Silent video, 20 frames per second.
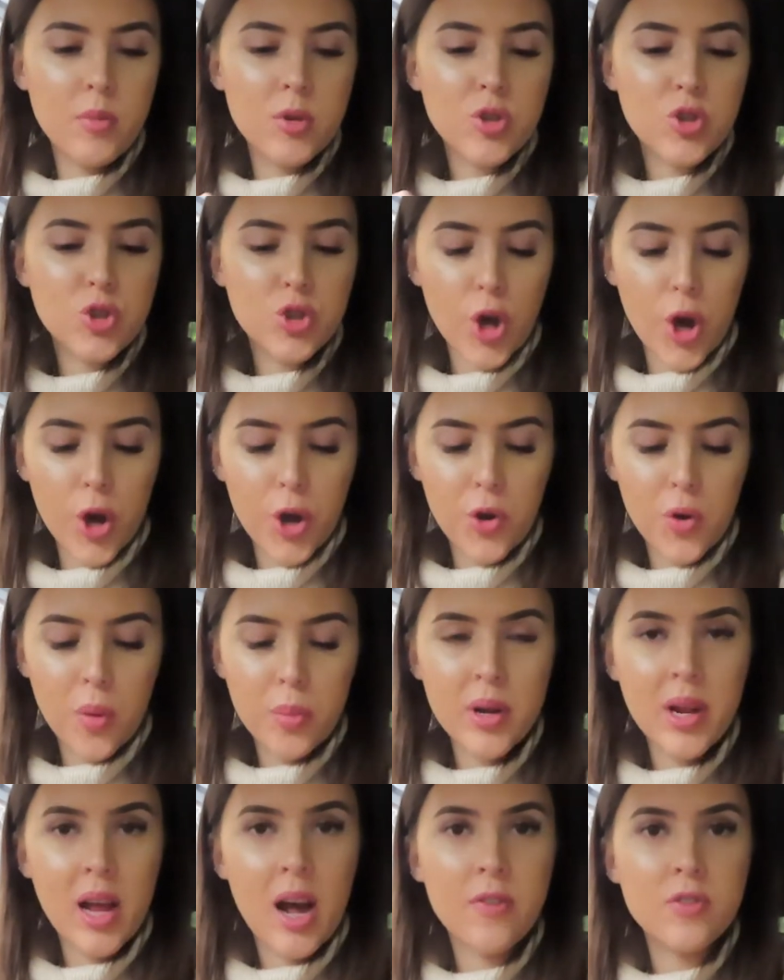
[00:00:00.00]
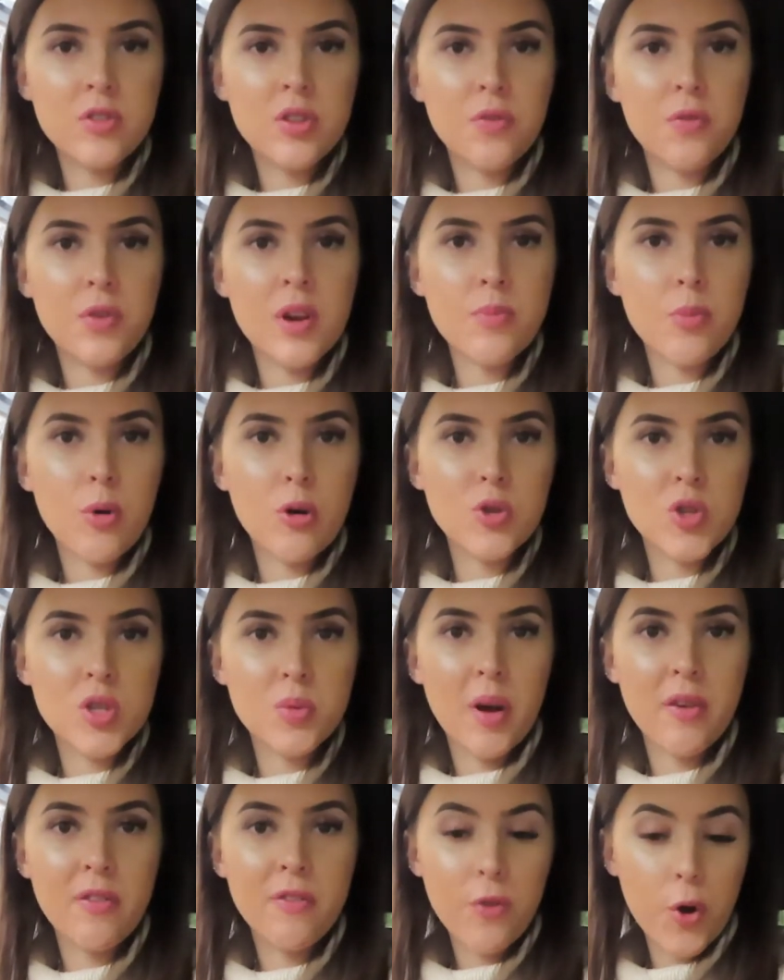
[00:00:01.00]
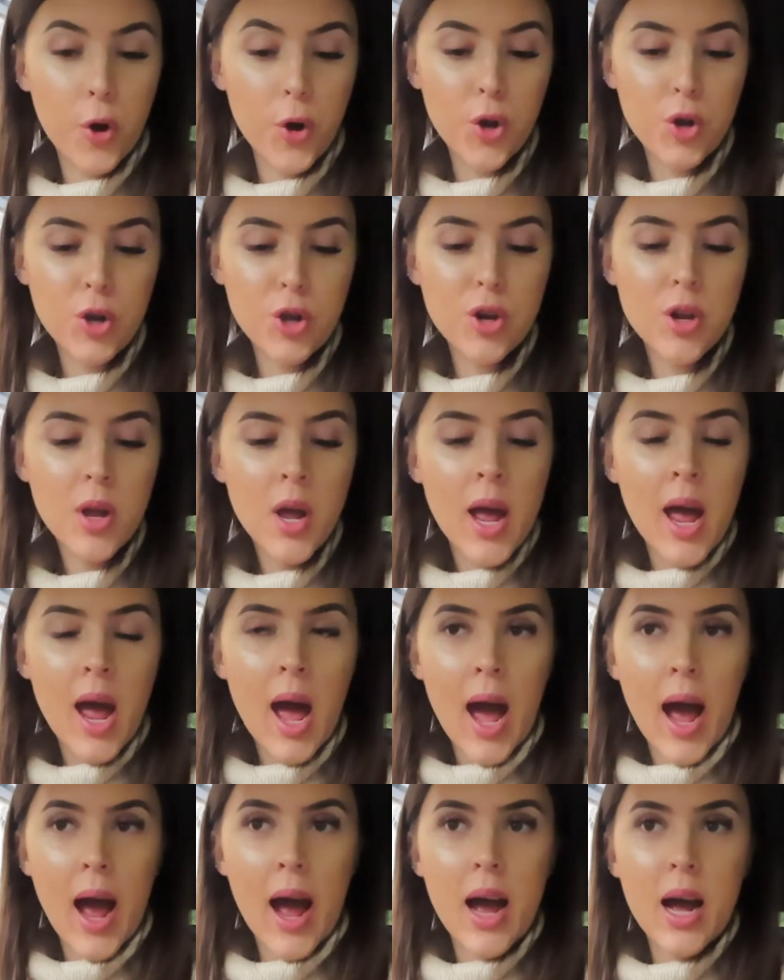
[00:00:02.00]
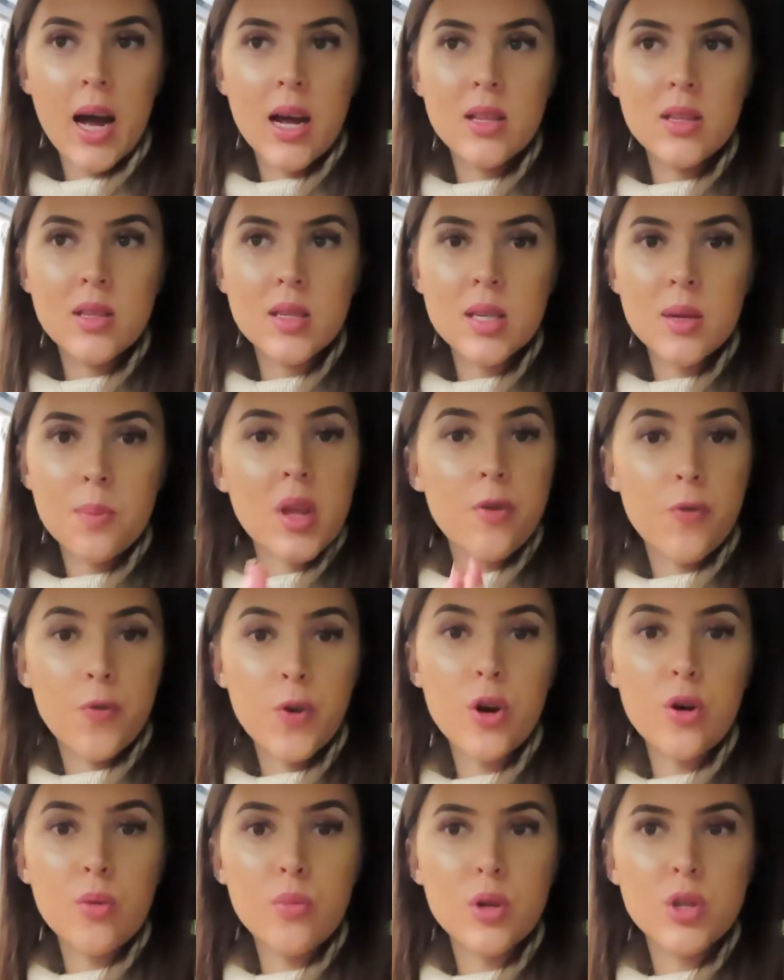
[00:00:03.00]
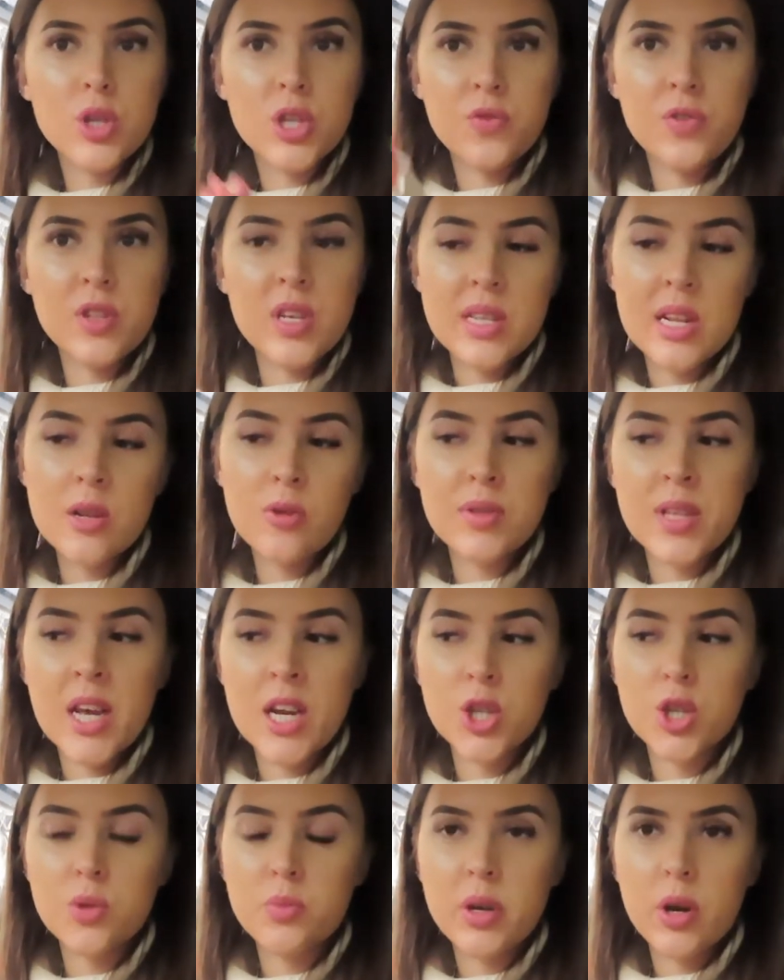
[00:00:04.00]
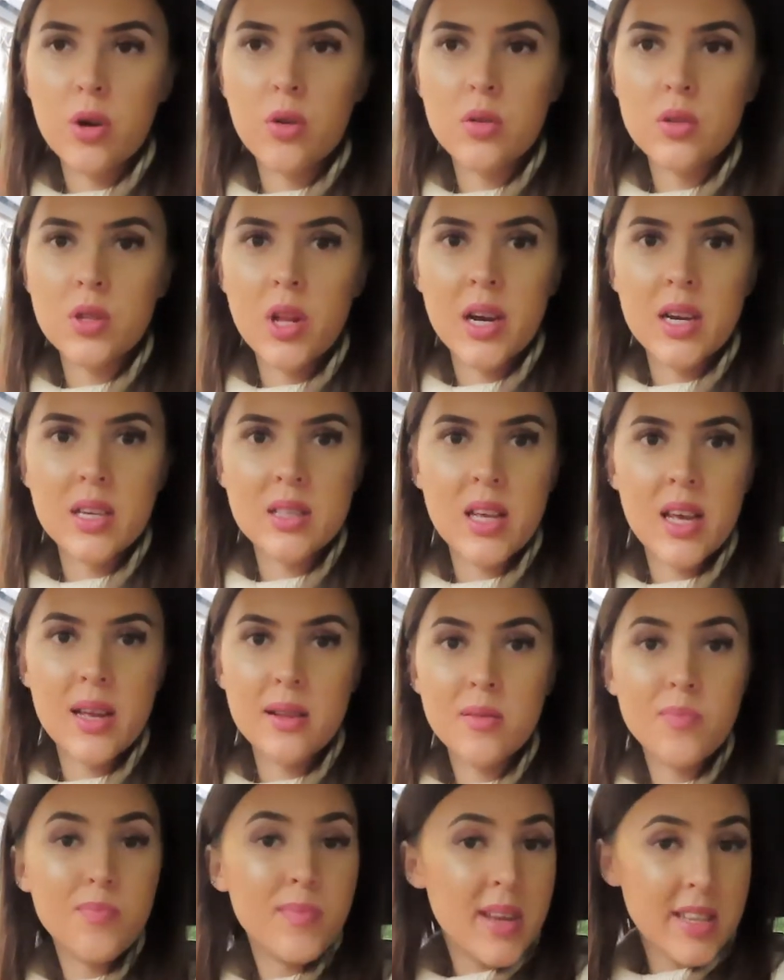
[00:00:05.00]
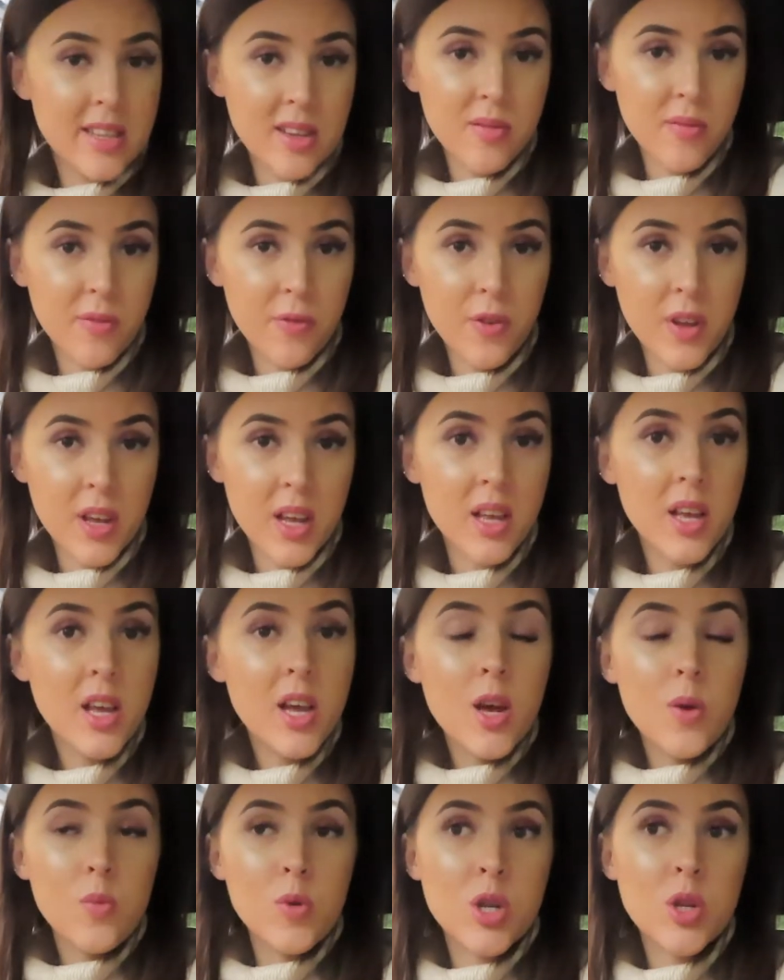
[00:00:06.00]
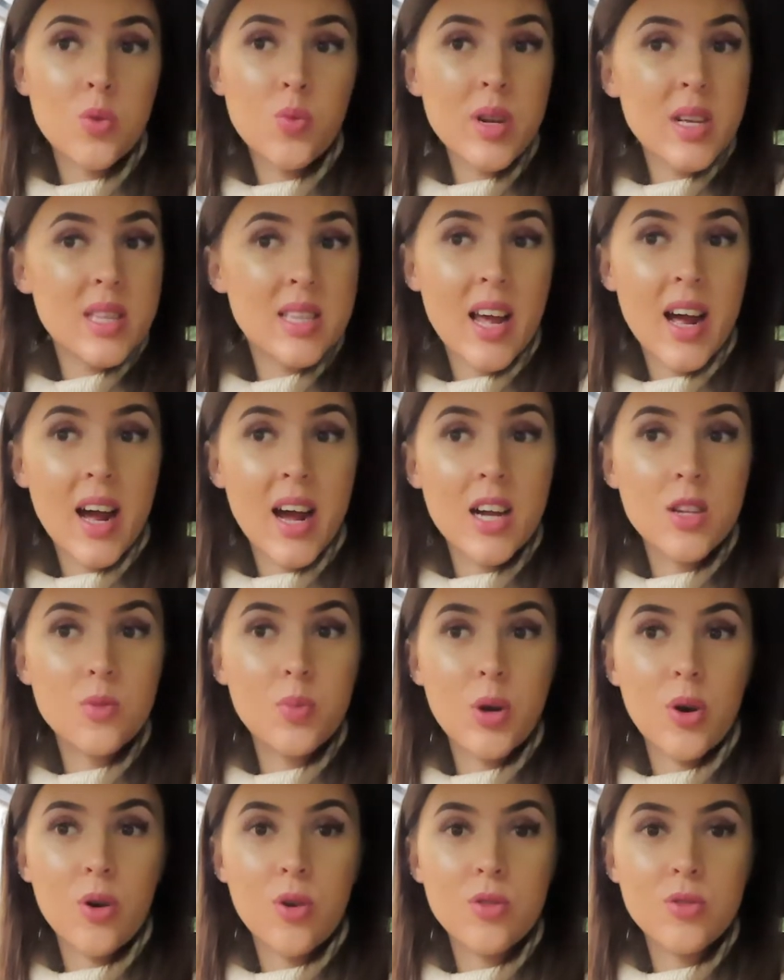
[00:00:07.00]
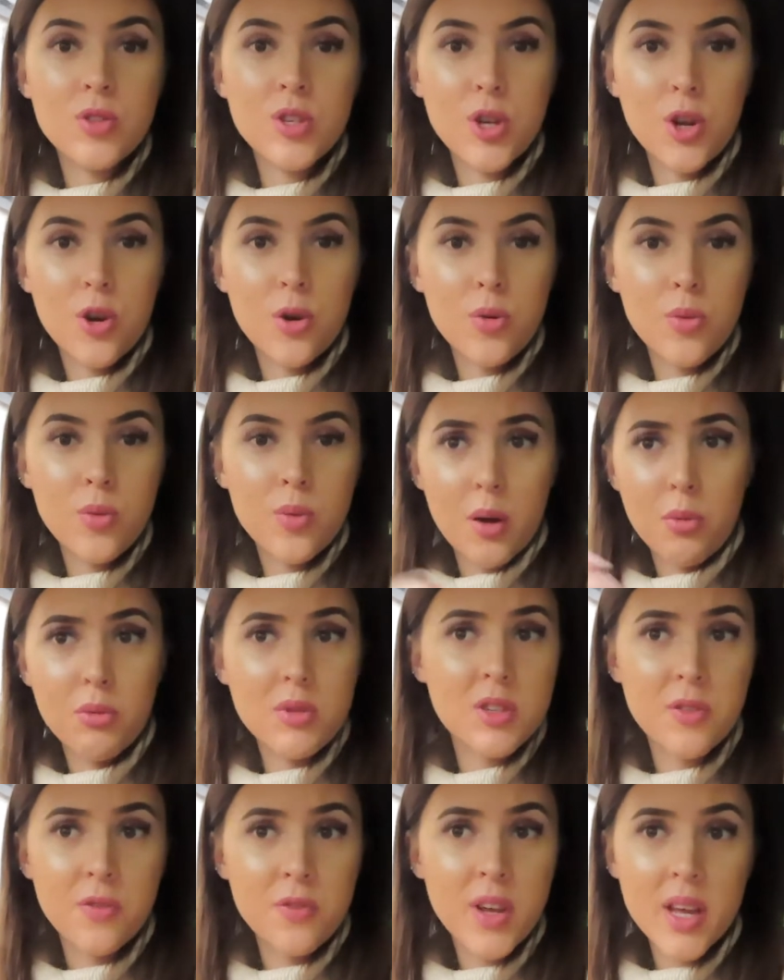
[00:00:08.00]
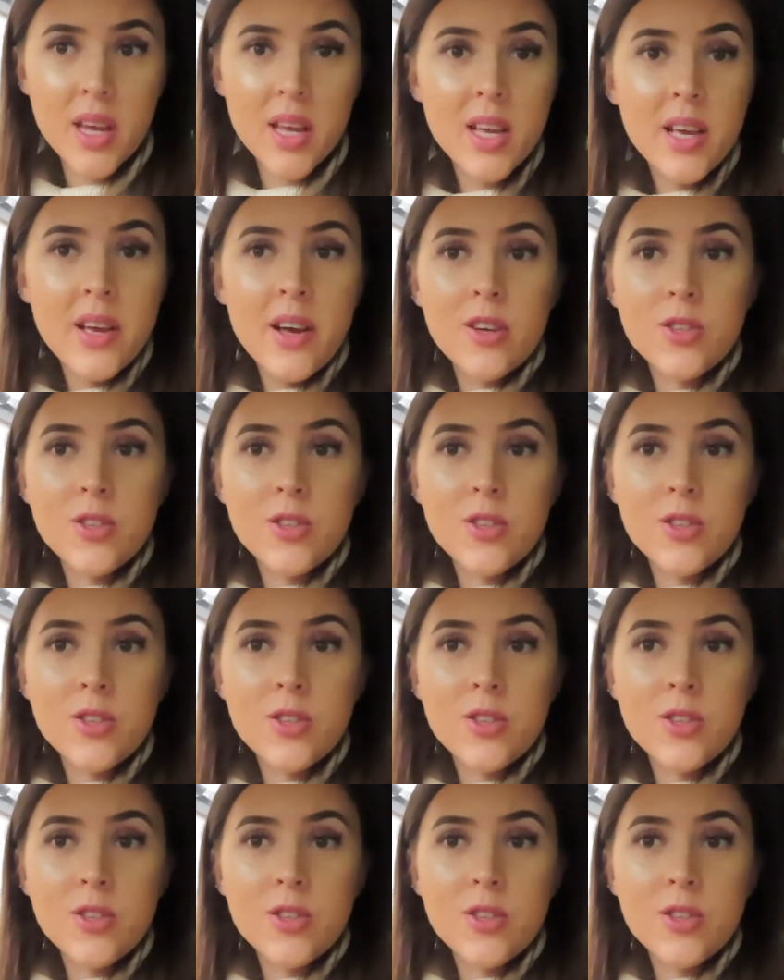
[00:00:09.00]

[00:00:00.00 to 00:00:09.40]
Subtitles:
So I'm gonna have to flip onto my phone and film just for this little section because, like I said, it doesn't fit, which is really sad because, you know, I want it to fit.